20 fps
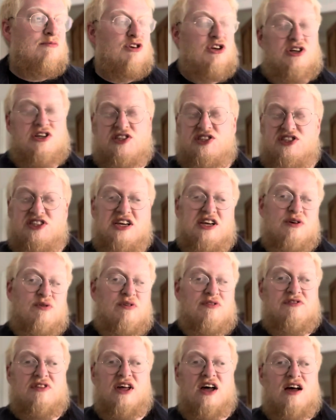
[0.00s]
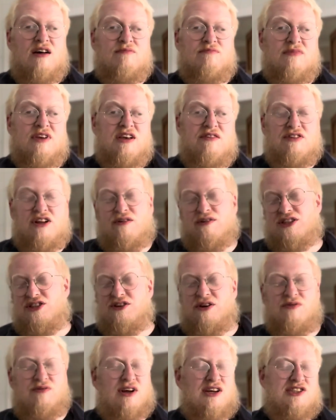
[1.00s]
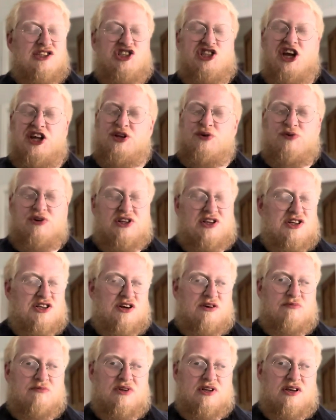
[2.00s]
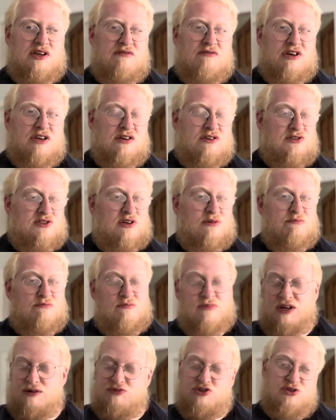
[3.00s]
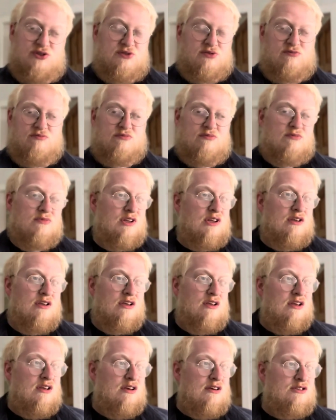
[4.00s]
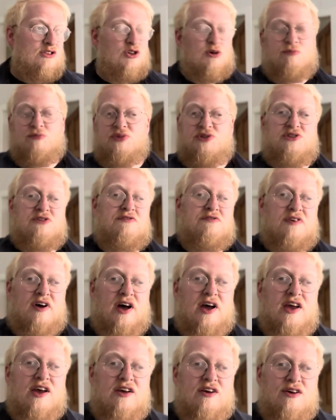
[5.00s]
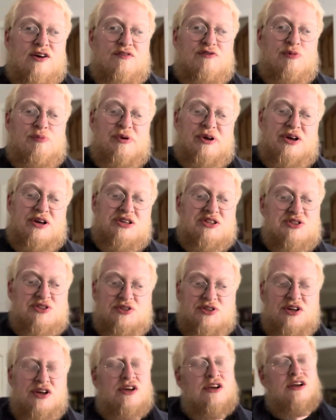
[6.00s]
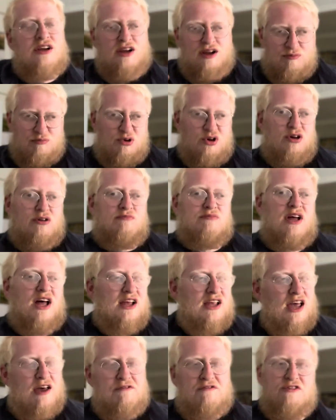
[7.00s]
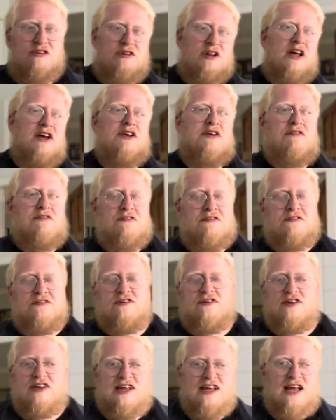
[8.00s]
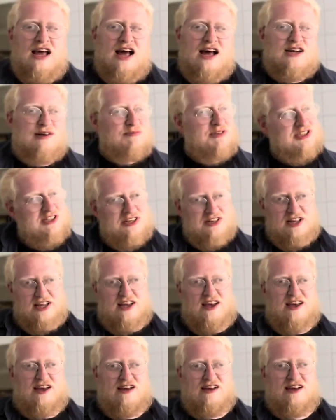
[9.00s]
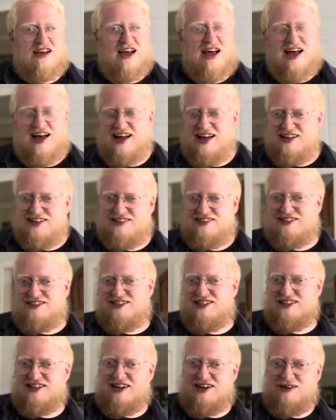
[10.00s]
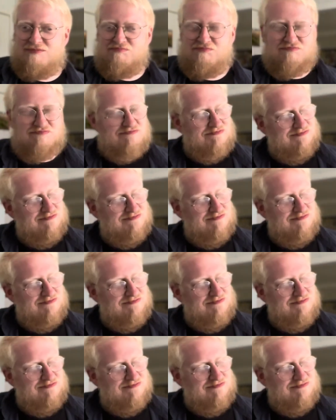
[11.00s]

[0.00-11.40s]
going to stick with that, even though I don't, I genuinely don't believe it because I'm, I'm just dumpster fire of a person. But I get through life, I'm still here and um,